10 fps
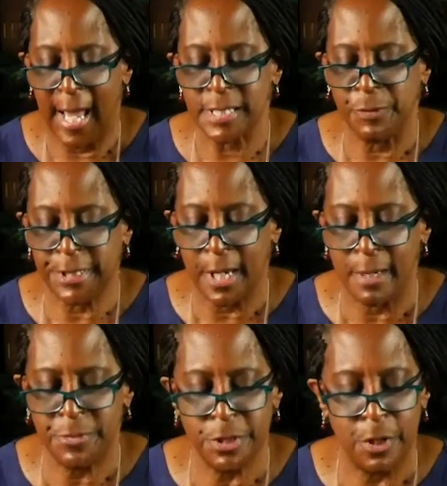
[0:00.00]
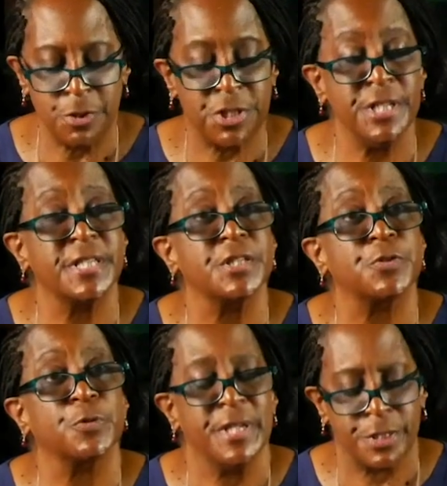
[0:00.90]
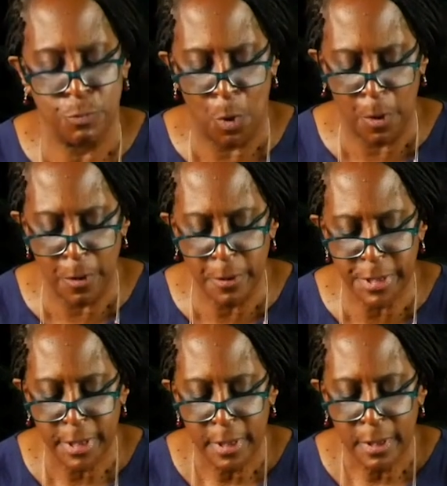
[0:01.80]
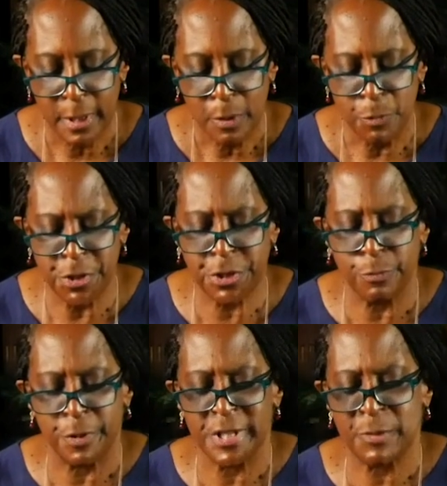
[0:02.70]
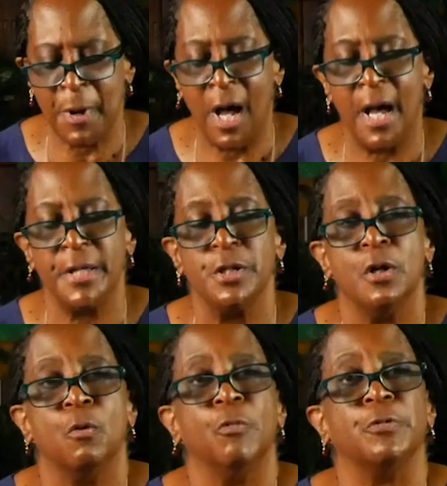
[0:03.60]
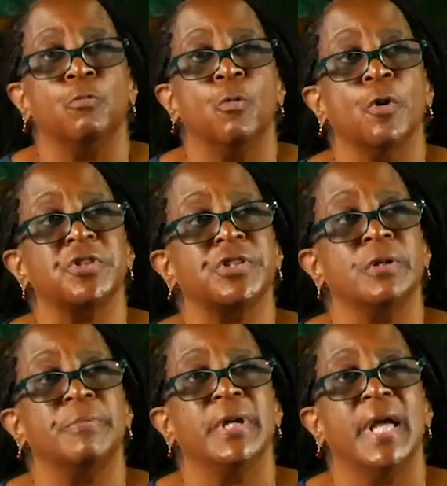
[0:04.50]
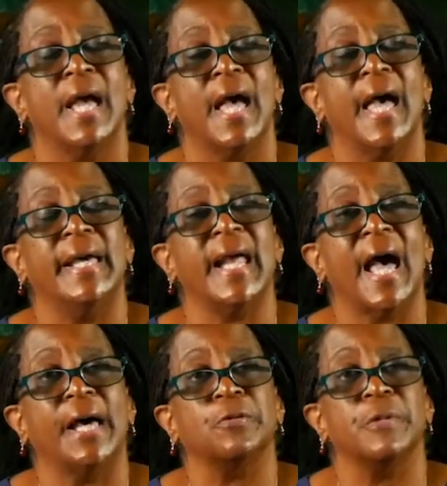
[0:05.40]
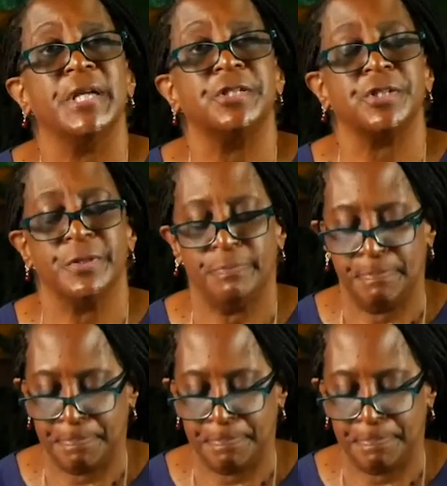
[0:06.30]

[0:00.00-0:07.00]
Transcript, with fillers: As we come to know Jesus through his word, we should respond with worship and adoration.